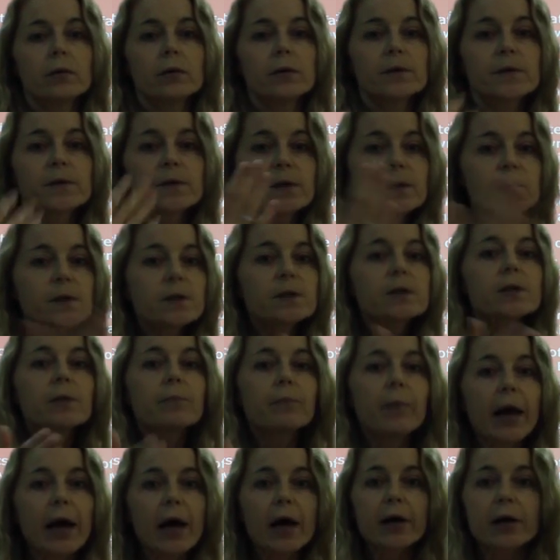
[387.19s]

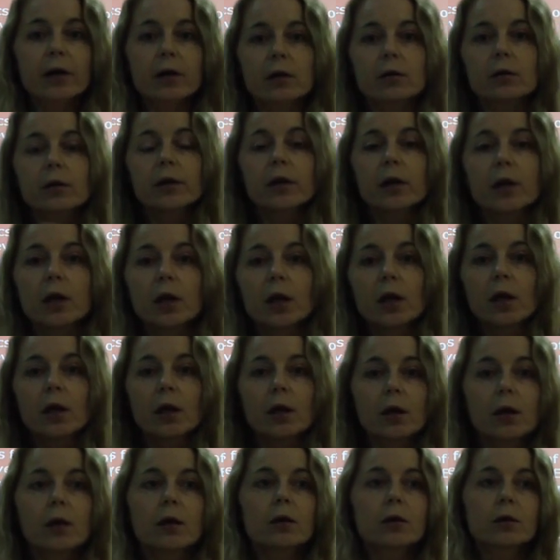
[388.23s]

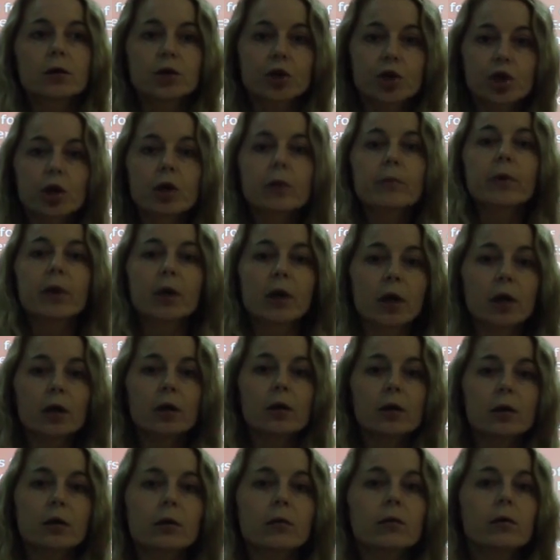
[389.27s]
systematically
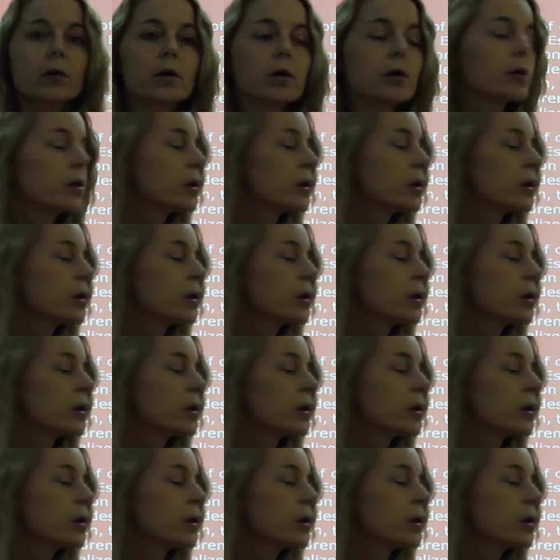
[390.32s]
terminated or